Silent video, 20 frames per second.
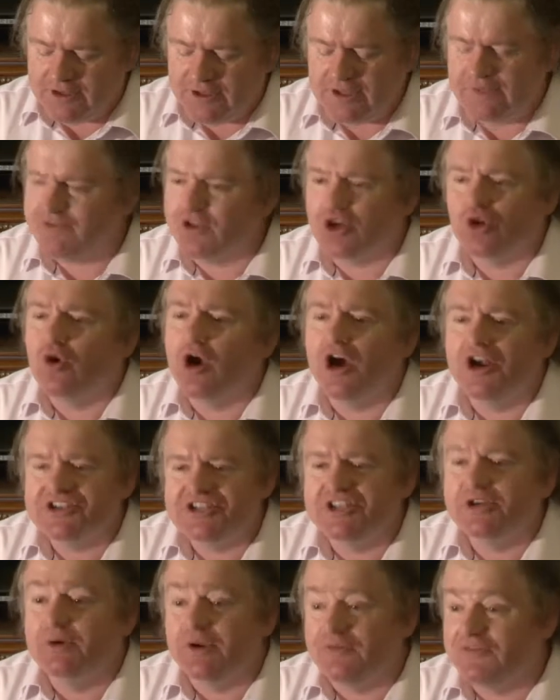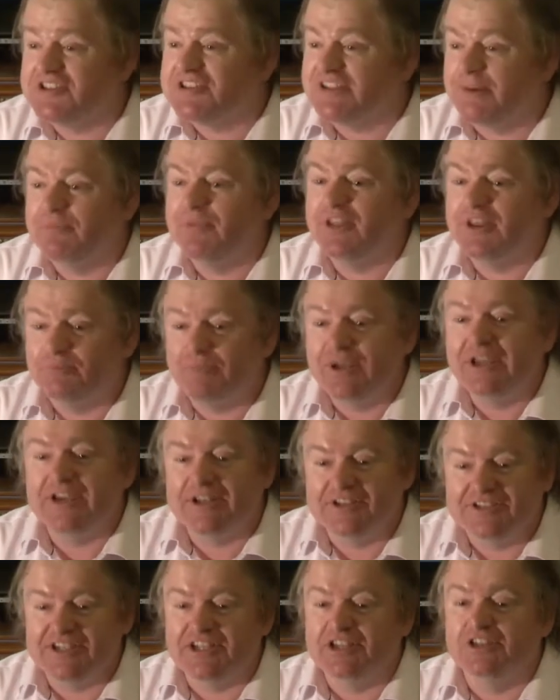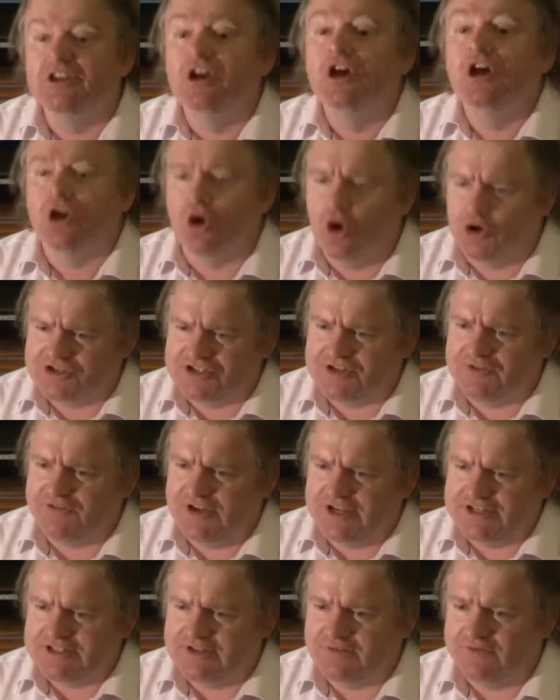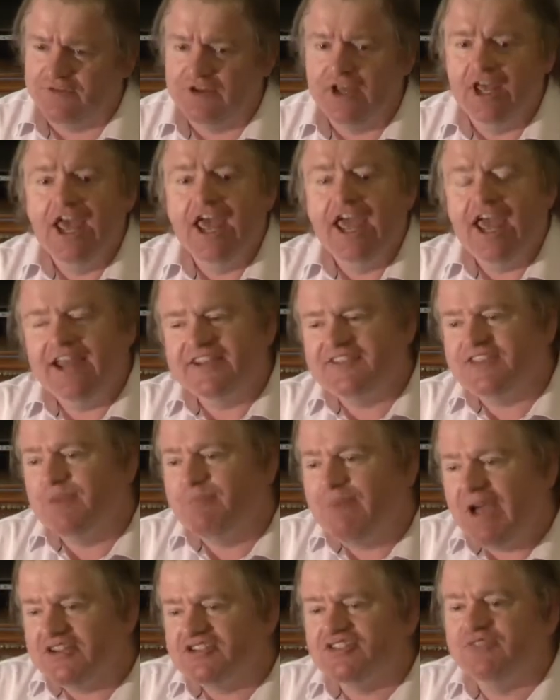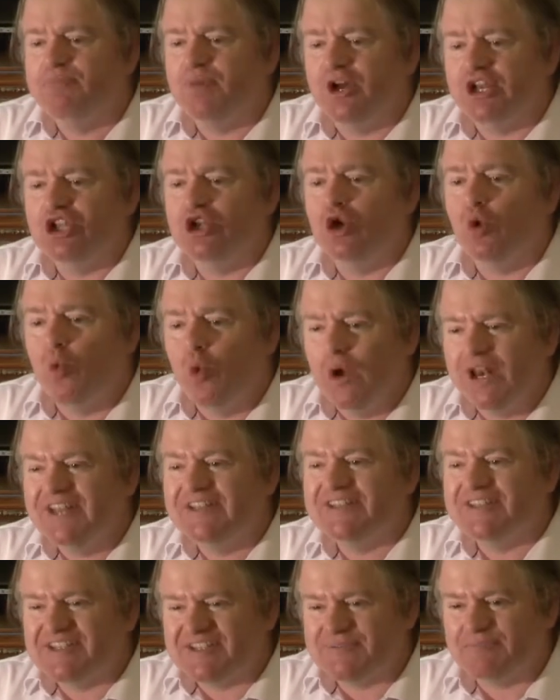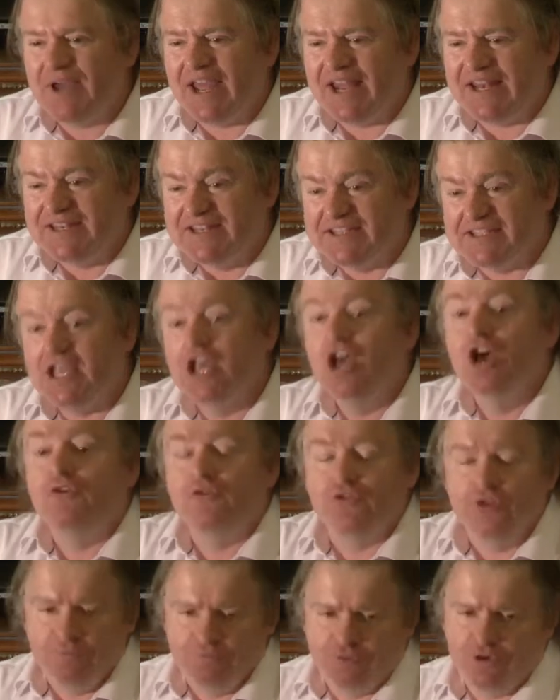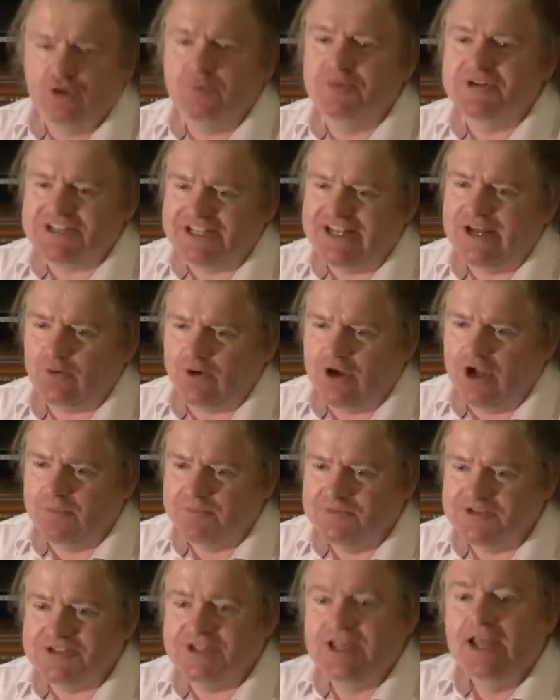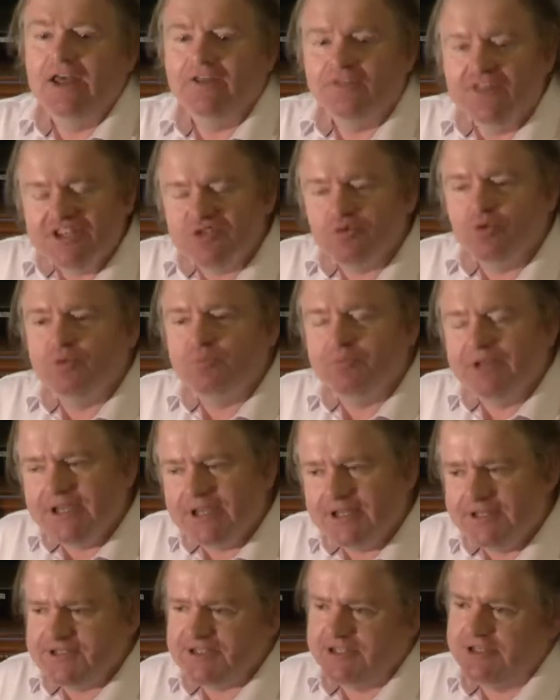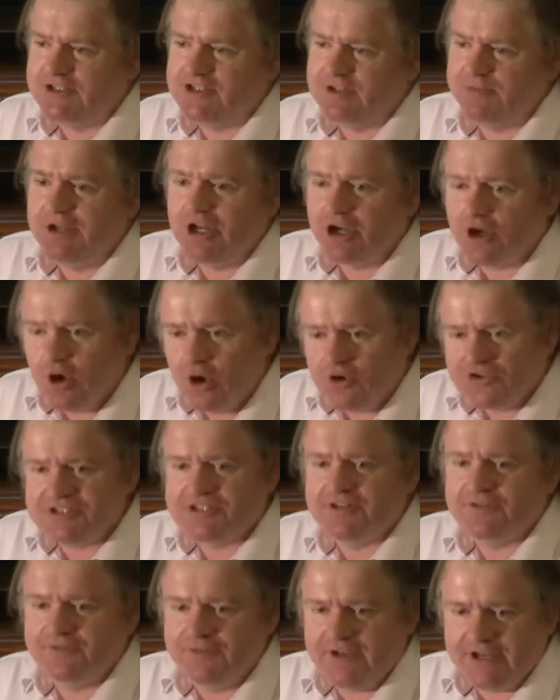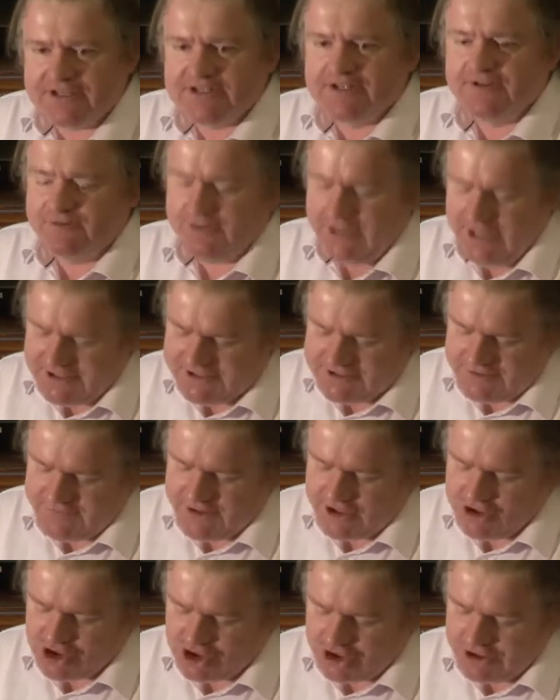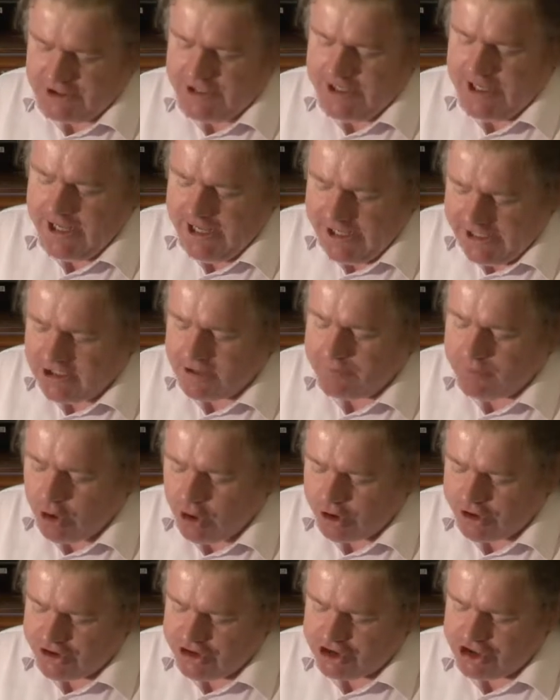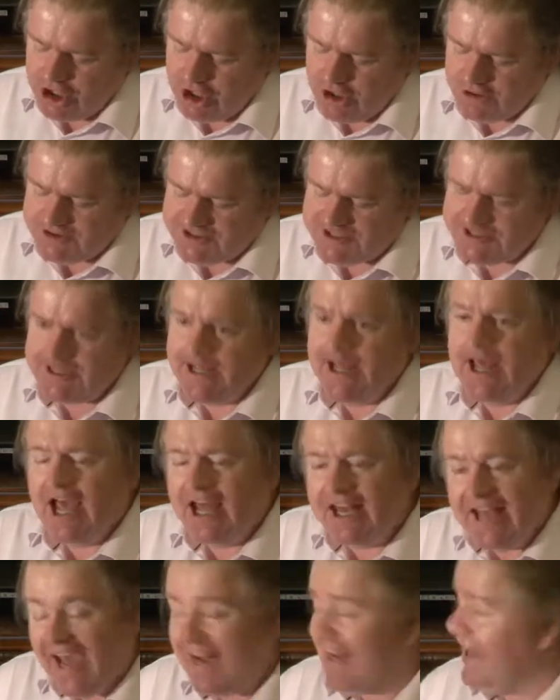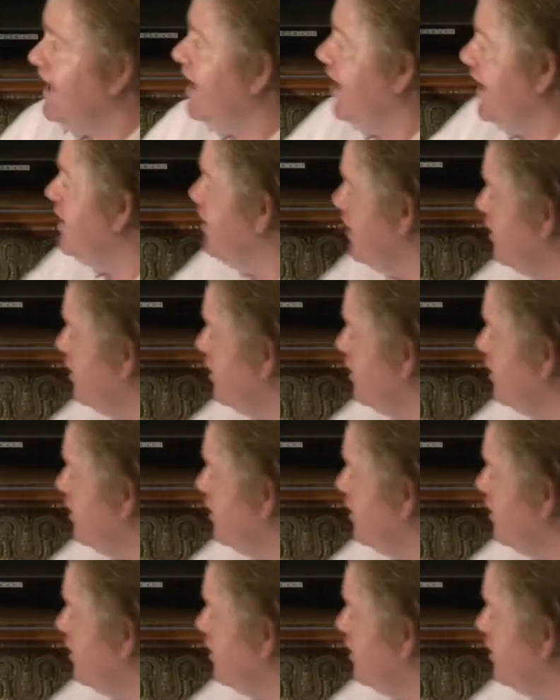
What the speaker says: the criteria for something being considered cost-effective. It's the amount of money you're willing to spend for improvements in outcomes. This would be considered to be a cost-effective intervention in an American chance, and in